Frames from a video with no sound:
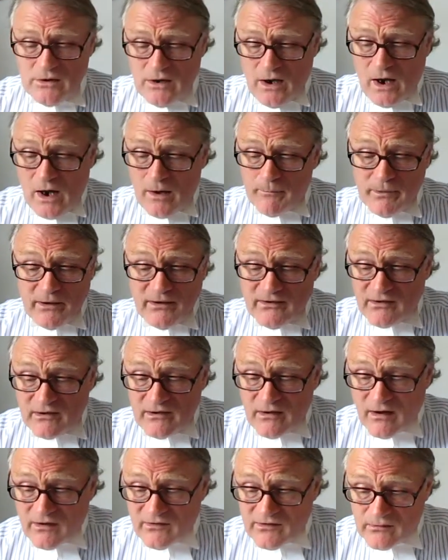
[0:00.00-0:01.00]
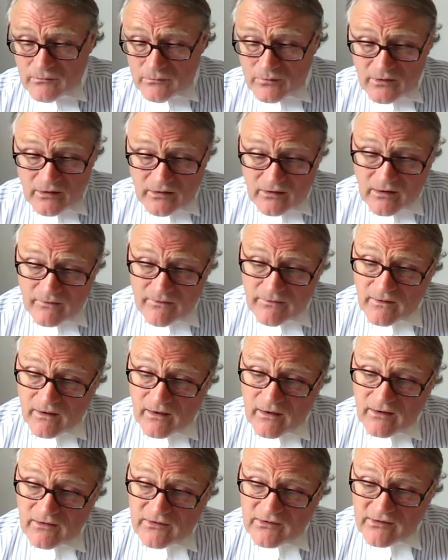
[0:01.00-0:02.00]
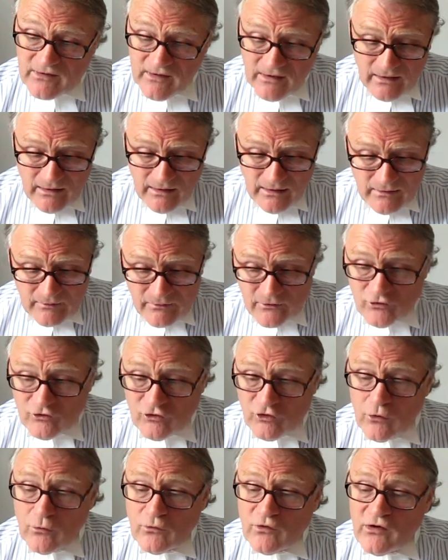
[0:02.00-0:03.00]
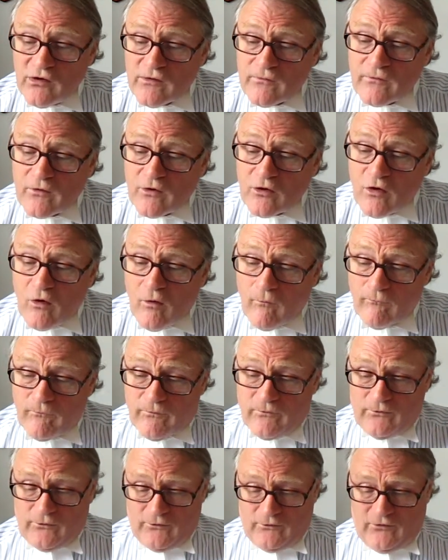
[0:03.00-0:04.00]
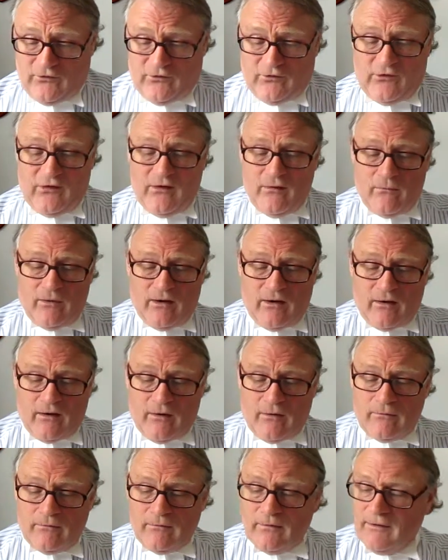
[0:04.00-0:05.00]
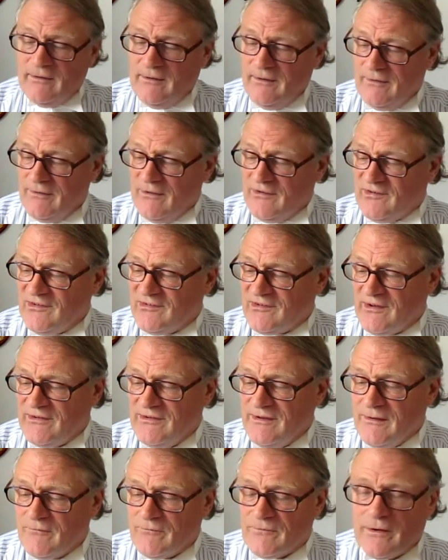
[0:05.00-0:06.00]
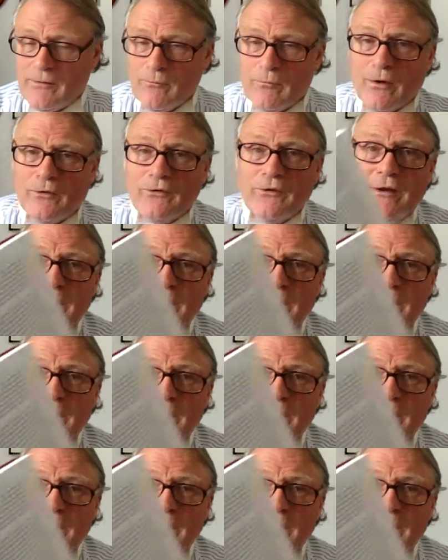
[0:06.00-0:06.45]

I've been delighted with it. I think it's The Duty of Confidence. Here we go. This is a lovely one.